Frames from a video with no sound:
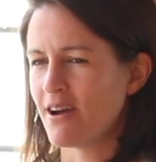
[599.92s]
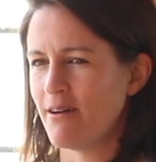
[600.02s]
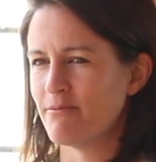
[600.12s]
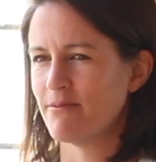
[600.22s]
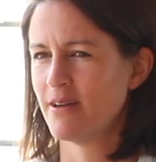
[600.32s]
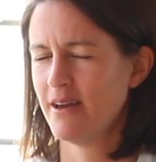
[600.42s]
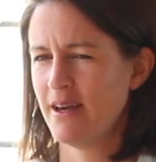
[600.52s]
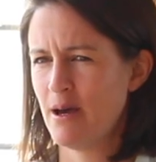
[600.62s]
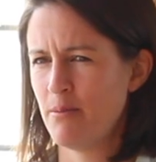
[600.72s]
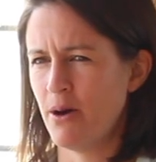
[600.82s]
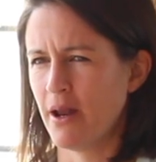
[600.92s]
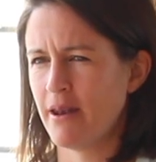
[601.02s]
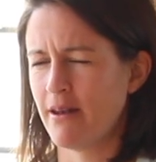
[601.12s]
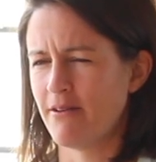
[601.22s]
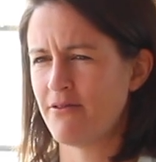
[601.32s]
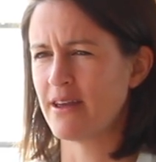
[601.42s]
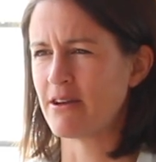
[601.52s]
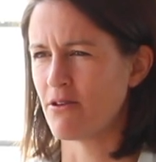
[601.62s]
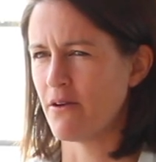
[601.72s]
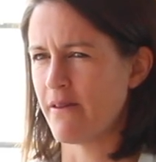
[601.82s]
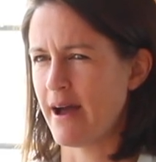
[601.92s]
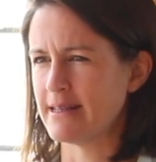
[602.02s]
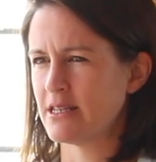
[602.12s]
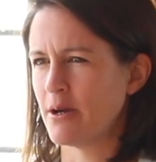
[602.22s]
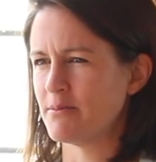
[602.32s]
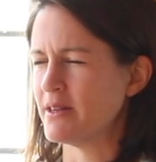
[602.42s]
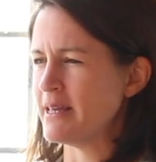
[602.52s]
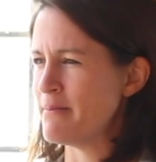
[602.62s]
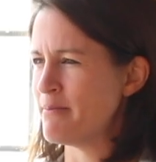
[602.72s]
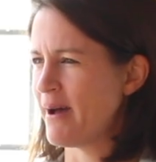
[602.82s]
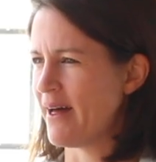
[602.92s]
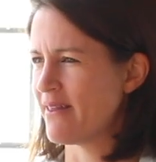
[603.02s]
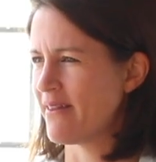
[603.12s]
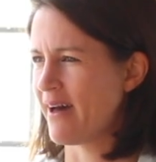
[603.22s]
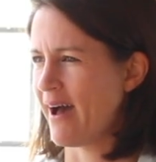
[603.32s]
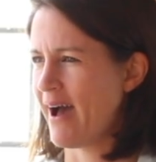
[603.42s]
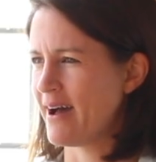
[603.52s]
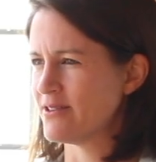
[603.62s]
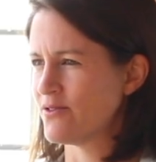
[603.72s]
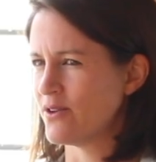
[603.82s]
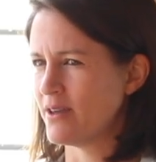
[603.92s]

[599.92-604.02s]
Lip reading: can't put a figure on that in terms of the impact that that has for